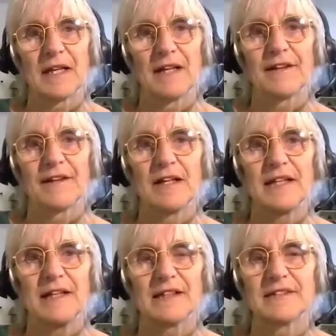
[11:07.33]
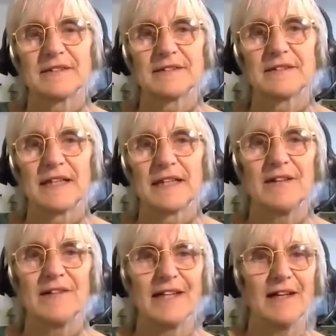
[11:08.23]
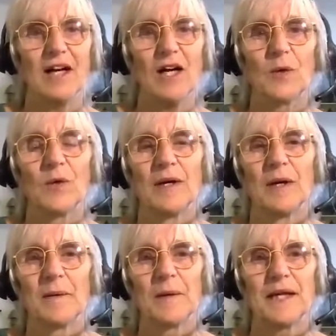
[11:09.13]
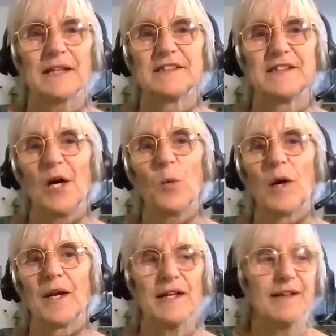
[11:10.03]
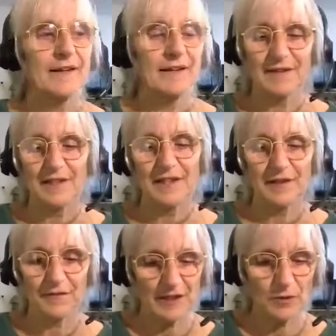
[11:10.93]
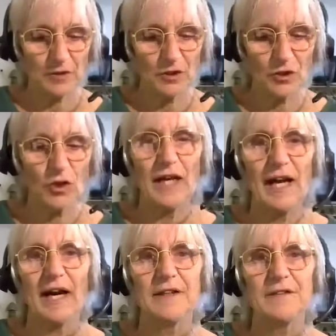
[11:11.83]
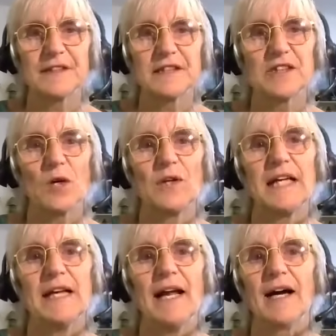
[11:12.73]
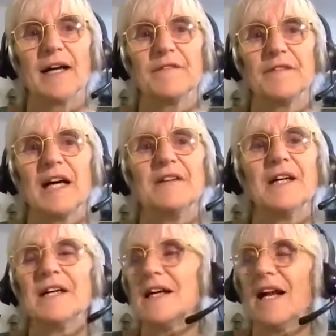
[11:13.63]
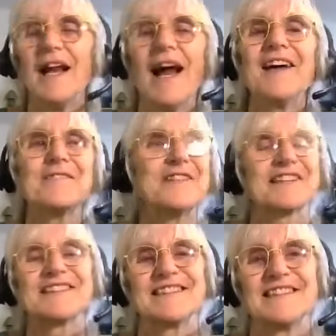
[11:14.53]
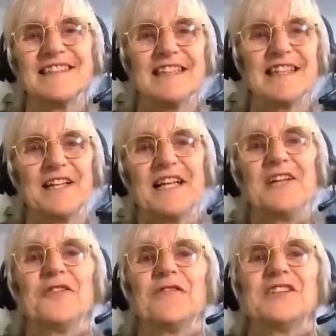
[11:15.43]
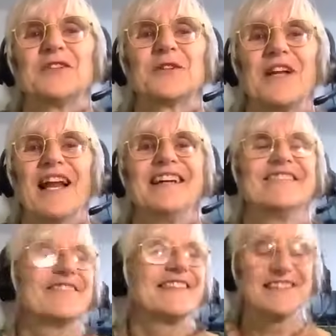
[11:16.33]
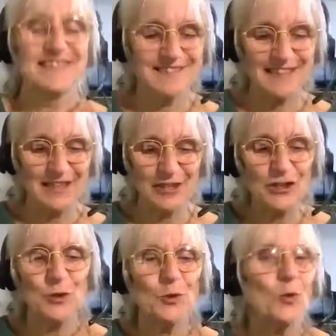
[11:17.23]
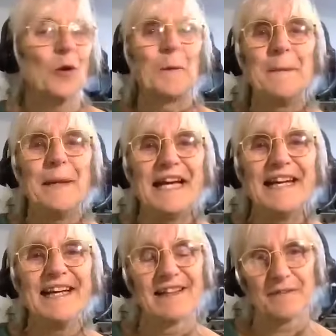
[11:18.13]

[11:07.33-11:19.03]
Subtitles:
And suddenly there's hearing, oh, well, there's no one. It's not even your life. There's only life. Life doesn't see an individual. Life doesn't see you or me.